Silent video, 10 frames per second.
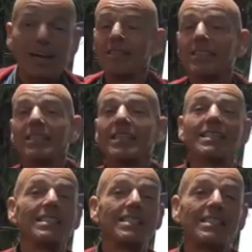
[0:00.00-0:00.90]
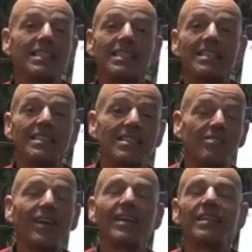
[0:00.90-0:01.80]
everything is
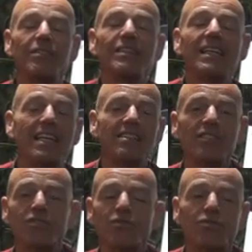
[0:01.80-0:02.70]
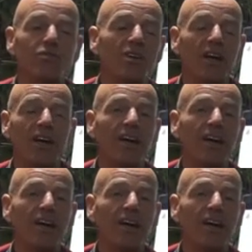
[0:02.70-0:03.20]
relatively easy to